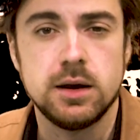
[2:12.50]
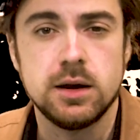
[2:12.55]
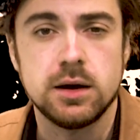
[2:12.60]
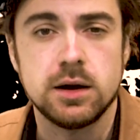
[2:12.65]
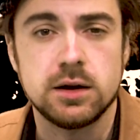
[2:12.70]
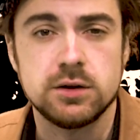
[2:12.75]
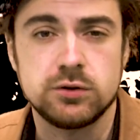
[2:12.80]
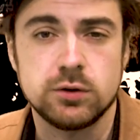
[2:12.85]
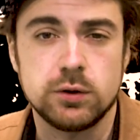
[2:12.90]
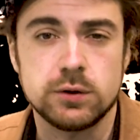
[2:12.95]

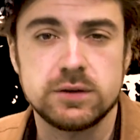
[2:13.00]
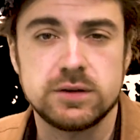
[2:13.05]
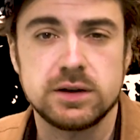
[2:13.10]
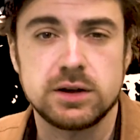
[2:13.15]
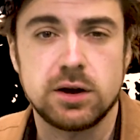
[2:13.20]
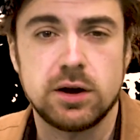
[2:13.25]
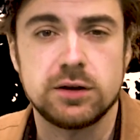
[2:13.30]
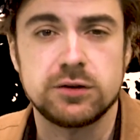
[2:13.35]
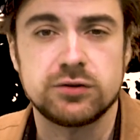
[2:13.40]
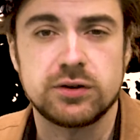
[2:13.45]
Adults,
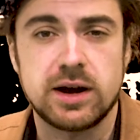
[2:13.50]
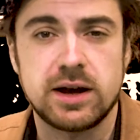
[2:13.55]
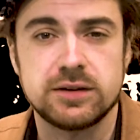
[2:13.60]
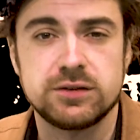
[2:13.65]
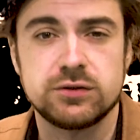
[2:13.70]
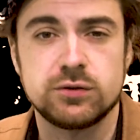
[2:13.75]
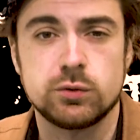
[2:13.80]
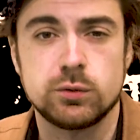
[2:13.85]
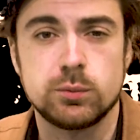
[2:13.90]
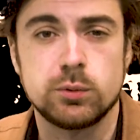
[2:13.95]
in
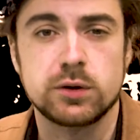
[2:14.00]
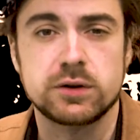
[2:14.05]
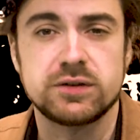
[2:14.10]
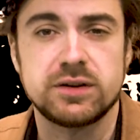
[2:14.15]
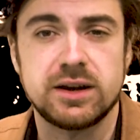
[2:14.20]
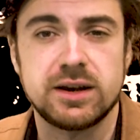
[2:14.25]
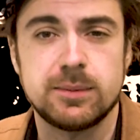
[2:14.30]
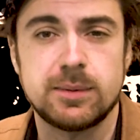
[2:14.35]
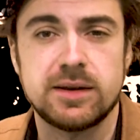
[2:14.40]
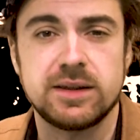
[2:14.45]
contrast, were more
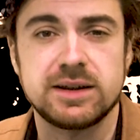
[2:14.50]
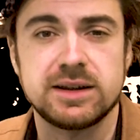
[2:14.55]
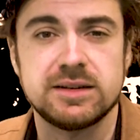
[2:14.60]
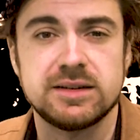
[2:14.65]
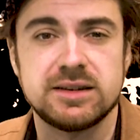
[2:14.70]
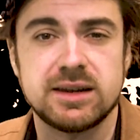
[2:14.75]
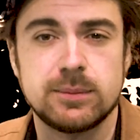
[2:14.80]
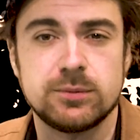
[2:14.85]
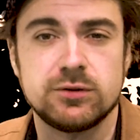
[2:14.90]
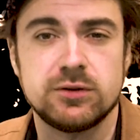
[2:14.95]
excited by the
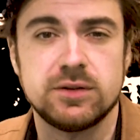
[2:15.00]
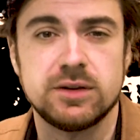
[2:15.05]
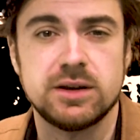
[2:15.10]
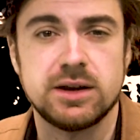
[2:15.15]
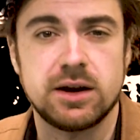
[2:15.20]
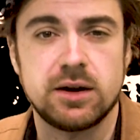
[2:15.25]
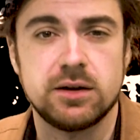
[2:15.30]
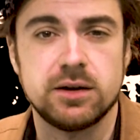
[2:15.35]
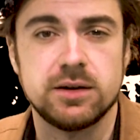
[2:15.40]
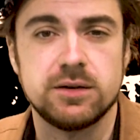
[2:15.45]
conception of the
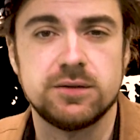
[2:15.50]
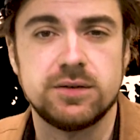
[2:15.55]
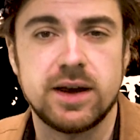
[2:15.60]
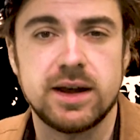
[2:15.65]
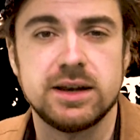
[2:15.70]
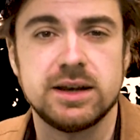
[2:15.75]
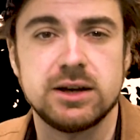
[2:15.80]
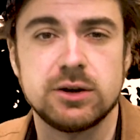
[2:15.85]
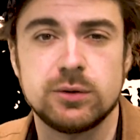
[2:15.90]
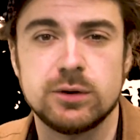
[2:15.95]
narrative
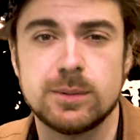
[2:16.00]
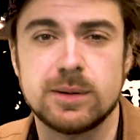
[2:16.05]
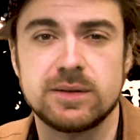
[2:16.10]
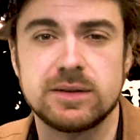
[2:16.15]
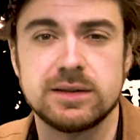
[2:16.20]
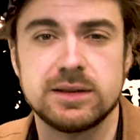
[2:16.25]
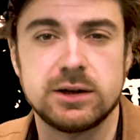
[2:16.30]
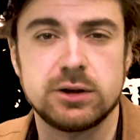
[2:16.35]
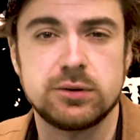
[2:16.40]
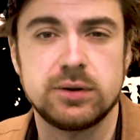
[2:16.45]
and hearing about
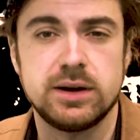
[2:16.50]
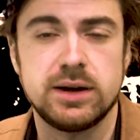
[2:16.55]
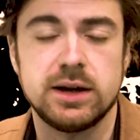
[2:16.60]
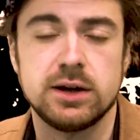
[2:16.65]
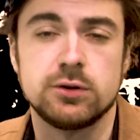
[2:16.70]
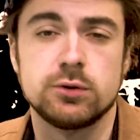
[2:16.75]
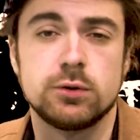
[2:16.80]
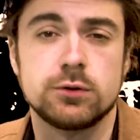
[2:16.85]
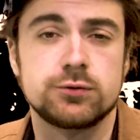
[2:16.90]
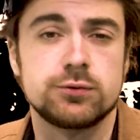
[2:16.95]
the literary
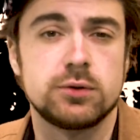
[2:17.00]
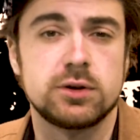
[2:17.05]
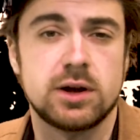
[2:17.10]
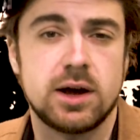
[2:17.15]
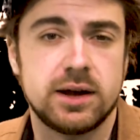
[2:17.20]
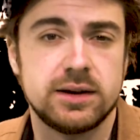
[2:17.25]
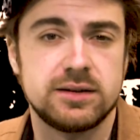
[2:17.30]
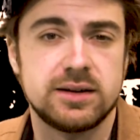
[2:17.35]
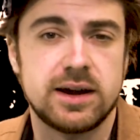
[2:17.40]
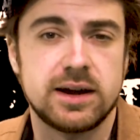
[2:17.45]
and cultural
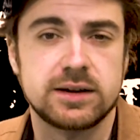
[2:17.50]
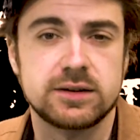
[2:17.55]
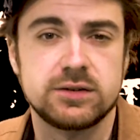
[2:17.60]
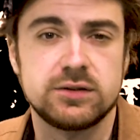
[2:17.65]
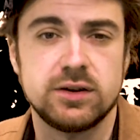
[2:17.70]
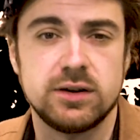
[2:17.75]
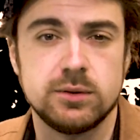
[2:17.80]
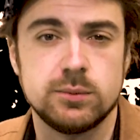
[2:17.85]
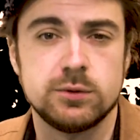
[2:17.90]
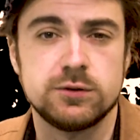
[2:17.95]

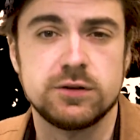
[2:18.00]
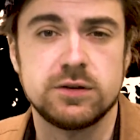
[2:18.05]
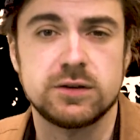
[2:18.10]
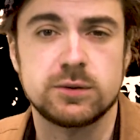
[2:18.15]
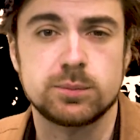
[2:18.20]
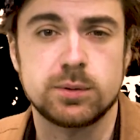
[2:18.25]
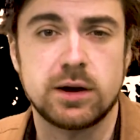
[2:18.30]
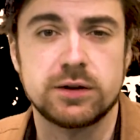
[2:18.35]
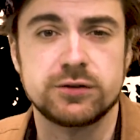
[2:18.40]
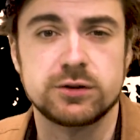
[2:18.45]
context in which
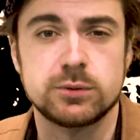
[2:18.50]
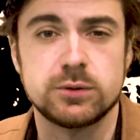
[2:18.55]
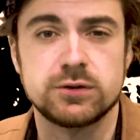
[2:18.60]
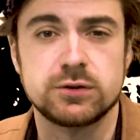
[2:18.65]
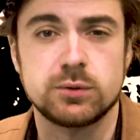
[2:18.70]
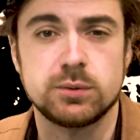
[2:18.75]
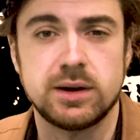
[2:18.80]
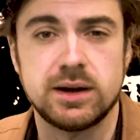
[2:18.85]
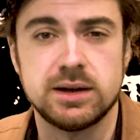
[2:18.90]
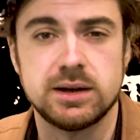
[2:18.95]
this project
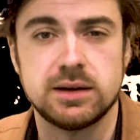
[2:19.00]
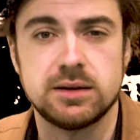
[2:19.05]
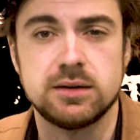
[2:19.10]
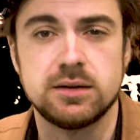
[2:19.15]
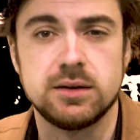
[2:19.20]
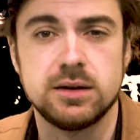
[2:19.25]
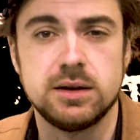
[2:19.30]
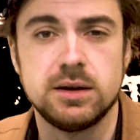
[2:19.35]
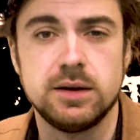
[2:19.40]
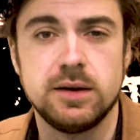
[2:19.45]
was created.
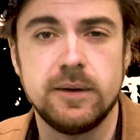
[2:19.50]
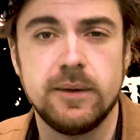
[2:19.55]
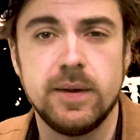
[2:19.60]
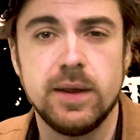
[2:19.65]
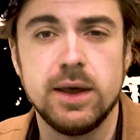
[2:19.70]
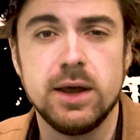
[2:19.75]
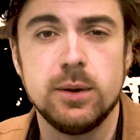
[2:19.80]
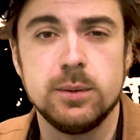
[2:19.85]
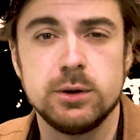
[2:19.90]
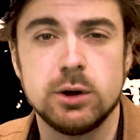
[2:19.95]

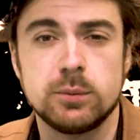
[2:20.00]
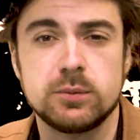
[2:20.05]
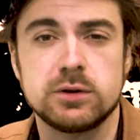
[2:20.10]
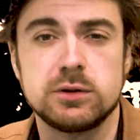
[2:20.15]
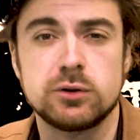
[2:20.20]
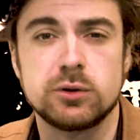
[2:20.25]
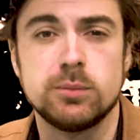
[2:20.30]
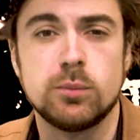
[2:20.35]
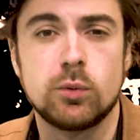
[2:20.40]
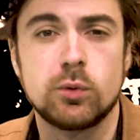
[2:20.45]
We hope
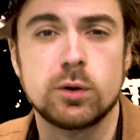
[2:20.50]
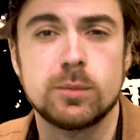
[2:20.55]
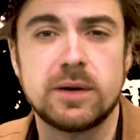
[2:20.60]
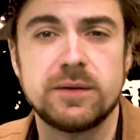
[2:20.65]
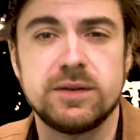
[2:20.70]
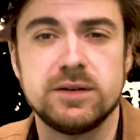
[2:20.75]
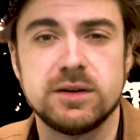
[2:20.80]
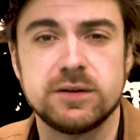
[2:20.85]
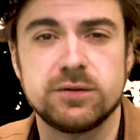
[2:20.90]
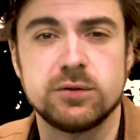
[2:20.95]
to learn more
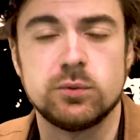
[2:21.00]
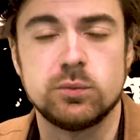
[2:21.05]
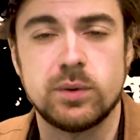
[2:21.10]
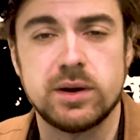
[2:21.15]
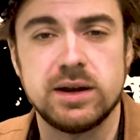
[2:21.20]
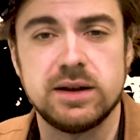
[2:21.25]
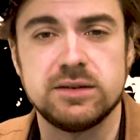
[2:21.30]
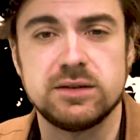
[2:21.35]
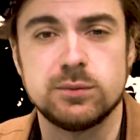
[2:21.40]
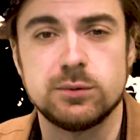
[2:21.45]
about the different
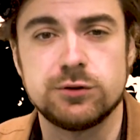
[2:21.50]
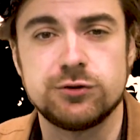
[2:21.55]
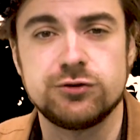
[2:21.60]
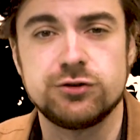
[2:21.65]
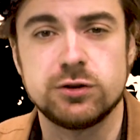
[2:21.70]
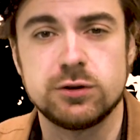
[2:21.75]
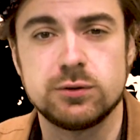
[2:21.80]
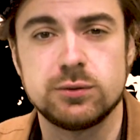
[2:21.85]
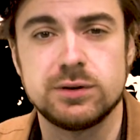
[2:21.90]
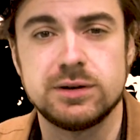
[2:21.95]
ways in which
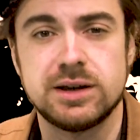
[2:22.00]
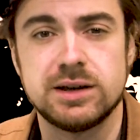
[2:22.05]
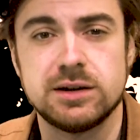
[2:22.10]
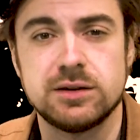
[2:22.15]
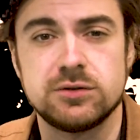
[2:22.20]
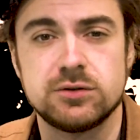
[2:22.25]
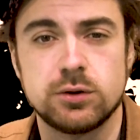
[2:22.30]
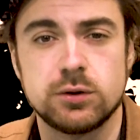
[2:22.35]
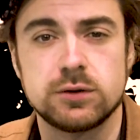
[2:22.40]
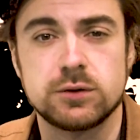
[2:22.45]
children and
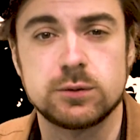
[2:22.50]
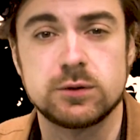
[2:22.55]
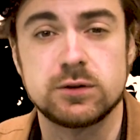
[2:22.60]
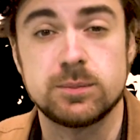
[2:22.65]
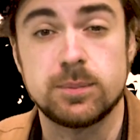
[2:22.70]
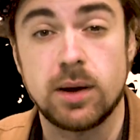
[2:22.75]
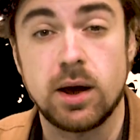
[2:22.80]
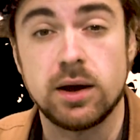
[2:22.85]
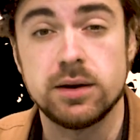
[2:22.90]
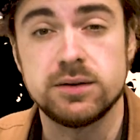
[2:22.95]
adults
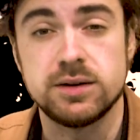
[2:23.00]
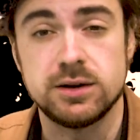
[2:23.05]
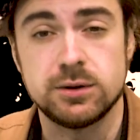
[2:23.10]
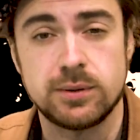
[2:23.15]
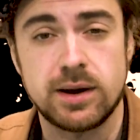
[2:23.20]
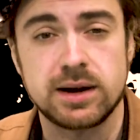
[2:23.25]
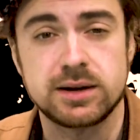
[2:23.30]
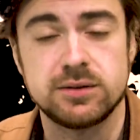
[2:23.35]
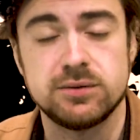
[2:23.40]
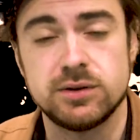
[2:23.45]
respond to
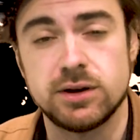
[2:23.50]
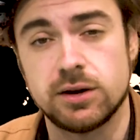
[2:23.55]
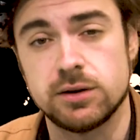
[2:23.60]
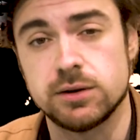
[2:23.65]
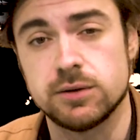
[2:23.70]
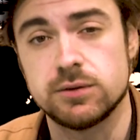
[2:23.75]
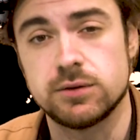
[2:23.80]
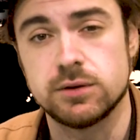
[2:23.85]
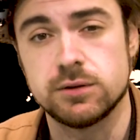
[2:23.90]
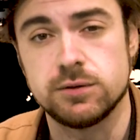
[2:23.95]
interactive
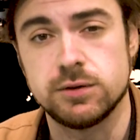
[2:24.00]
narratives in the